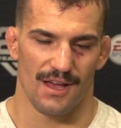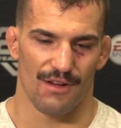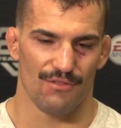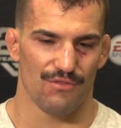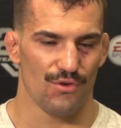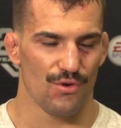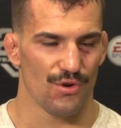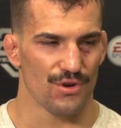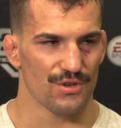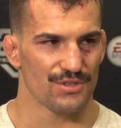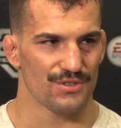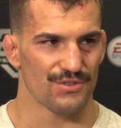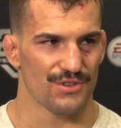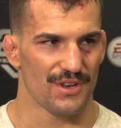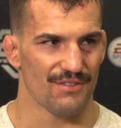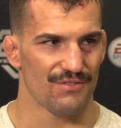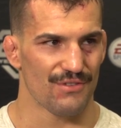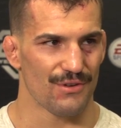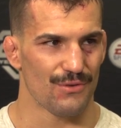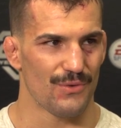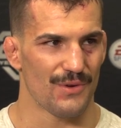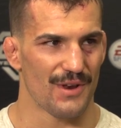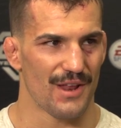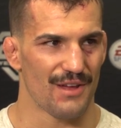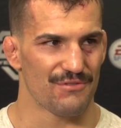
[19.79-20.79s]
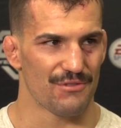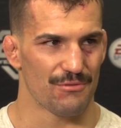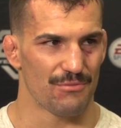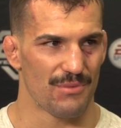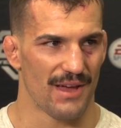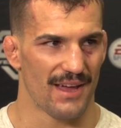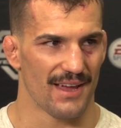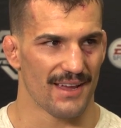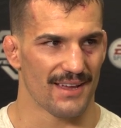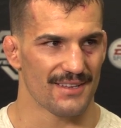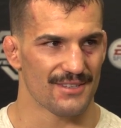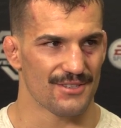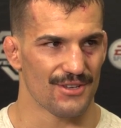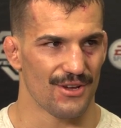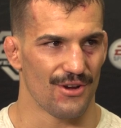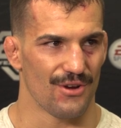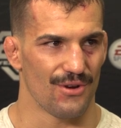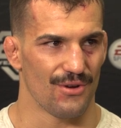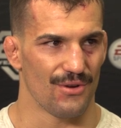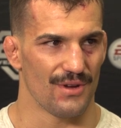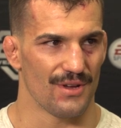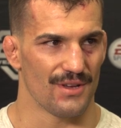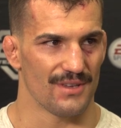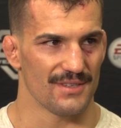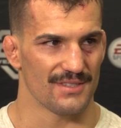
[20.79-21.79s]
Of course, you never went off your back,
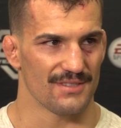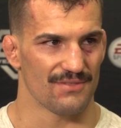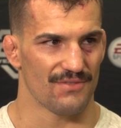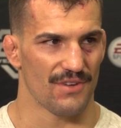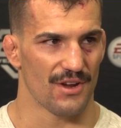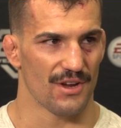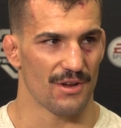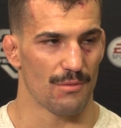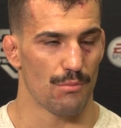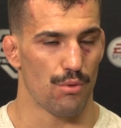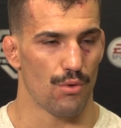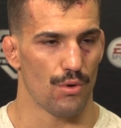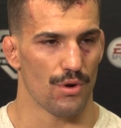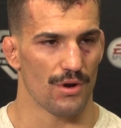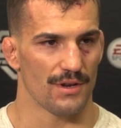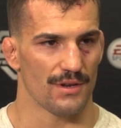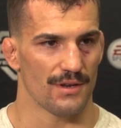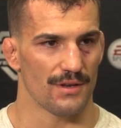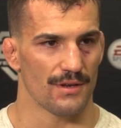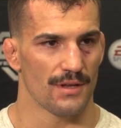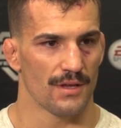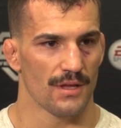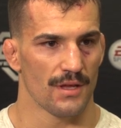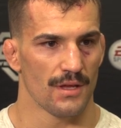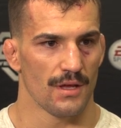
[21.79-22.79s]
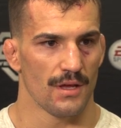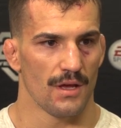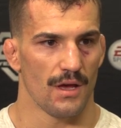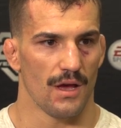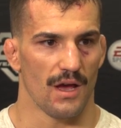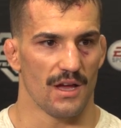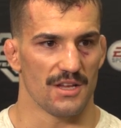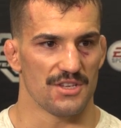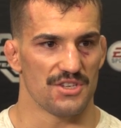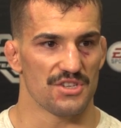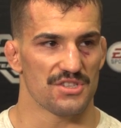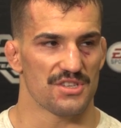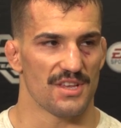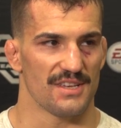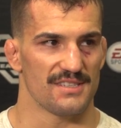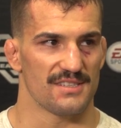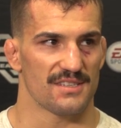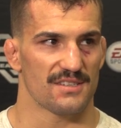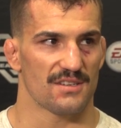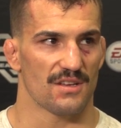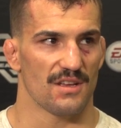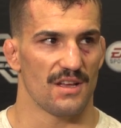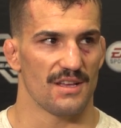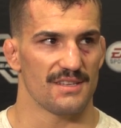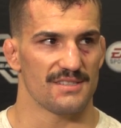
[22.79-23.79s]
so it was very important. Just
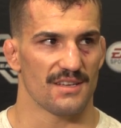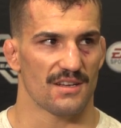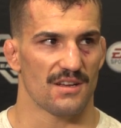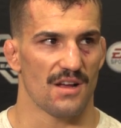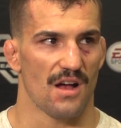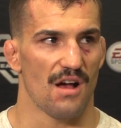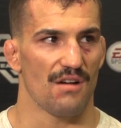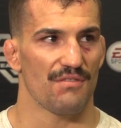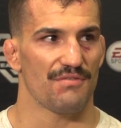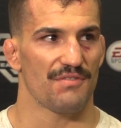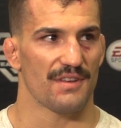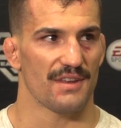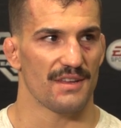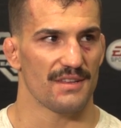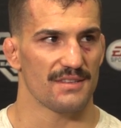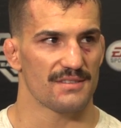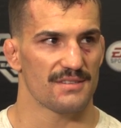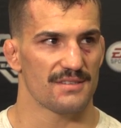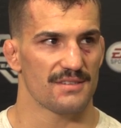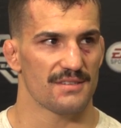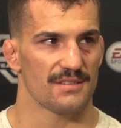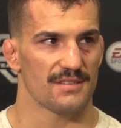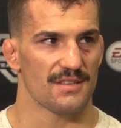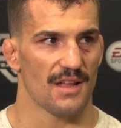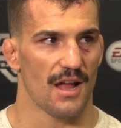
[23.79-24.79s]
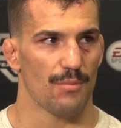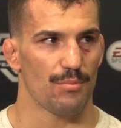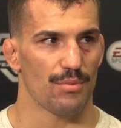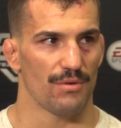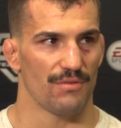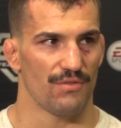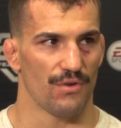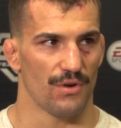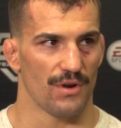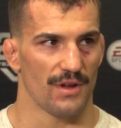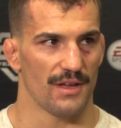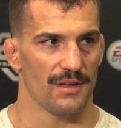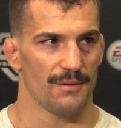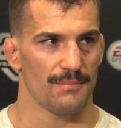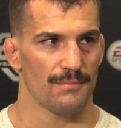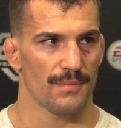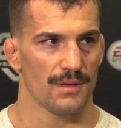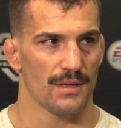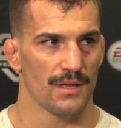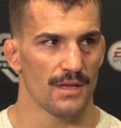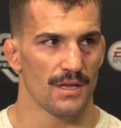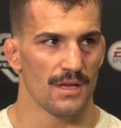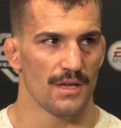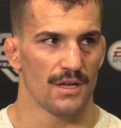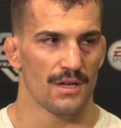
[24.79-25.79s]
as a confidence stopper for him
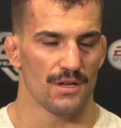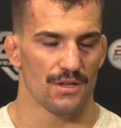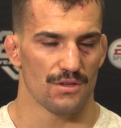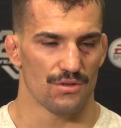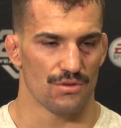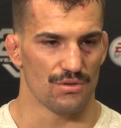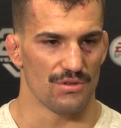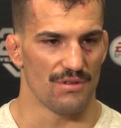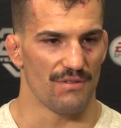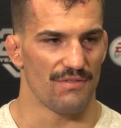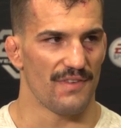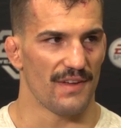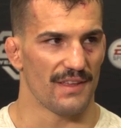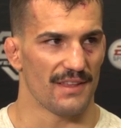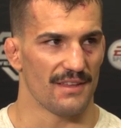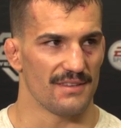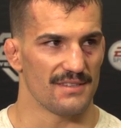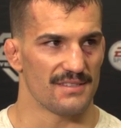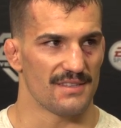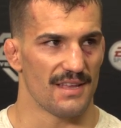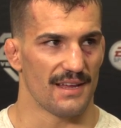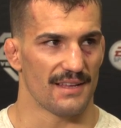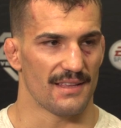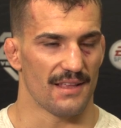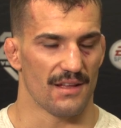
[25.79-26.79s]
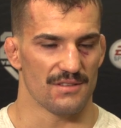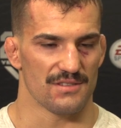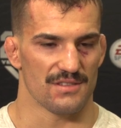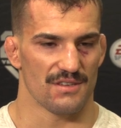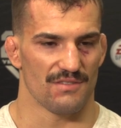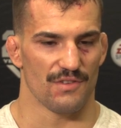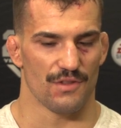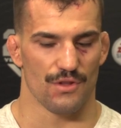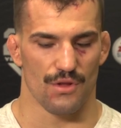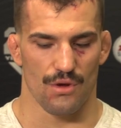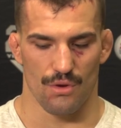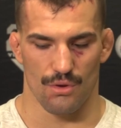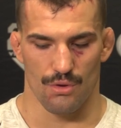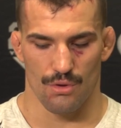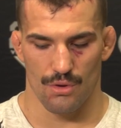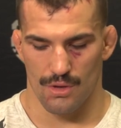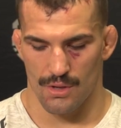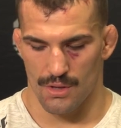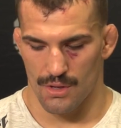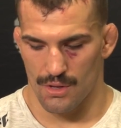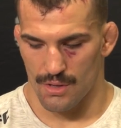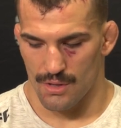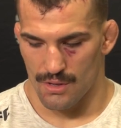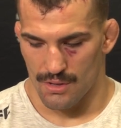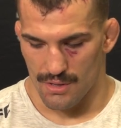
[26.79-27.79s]
to defend his takedowns, even though
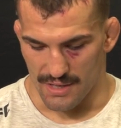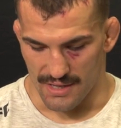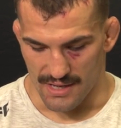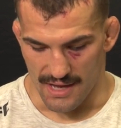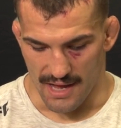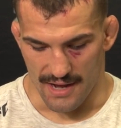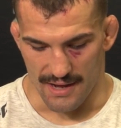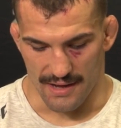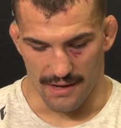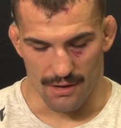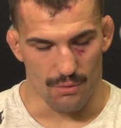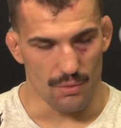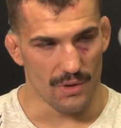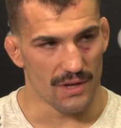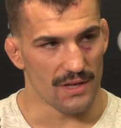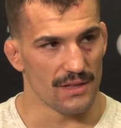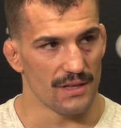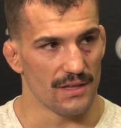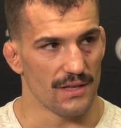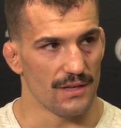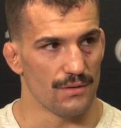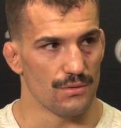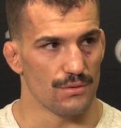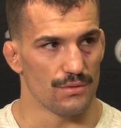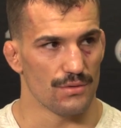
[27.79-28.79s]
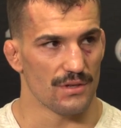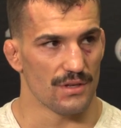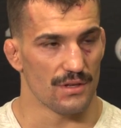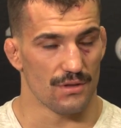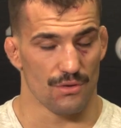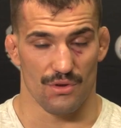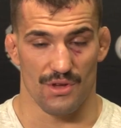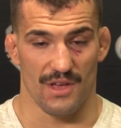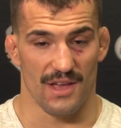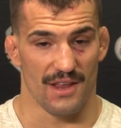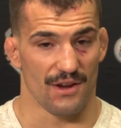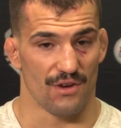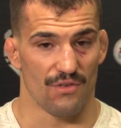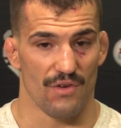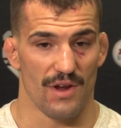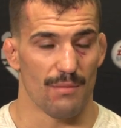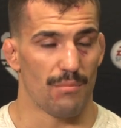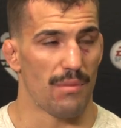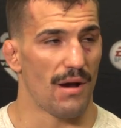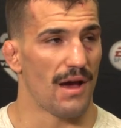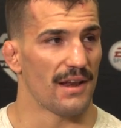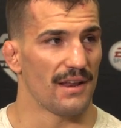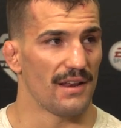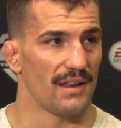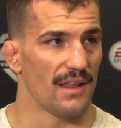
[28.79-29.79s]
he got in quickly. You know, he had a great
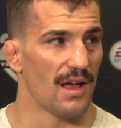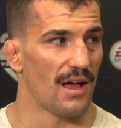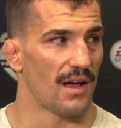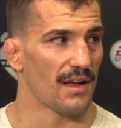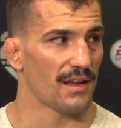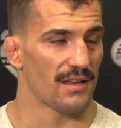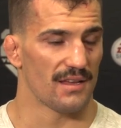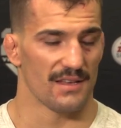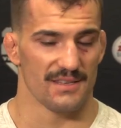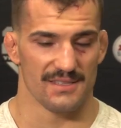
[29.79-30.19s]
body lock.